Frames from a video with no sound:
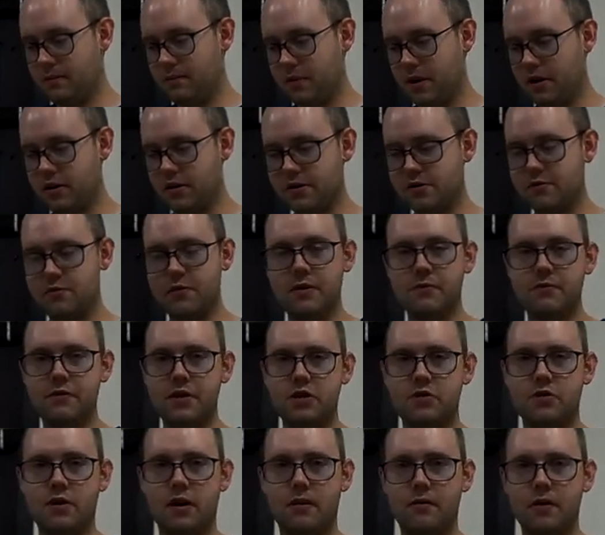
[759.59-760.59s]
Because when
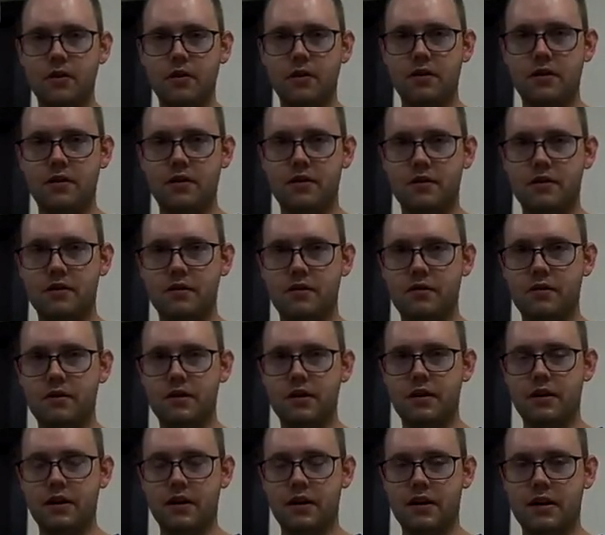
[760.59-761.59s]
we travel,
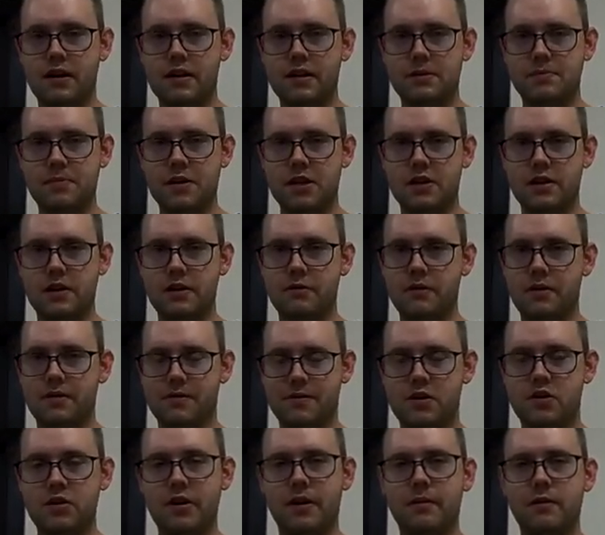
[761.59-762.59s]
especially when
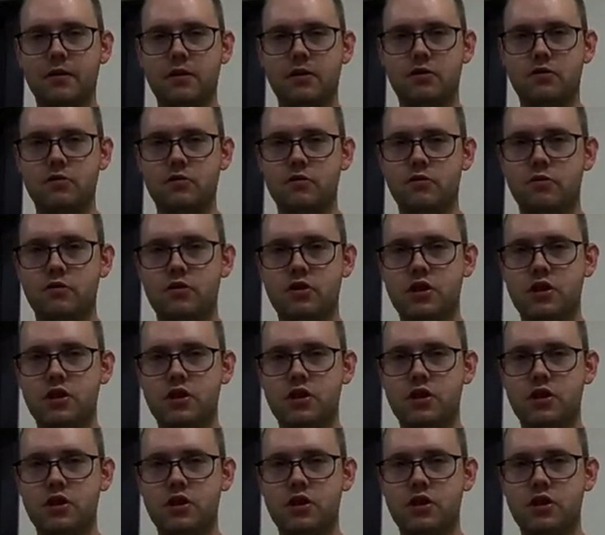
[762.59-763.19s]
we travel to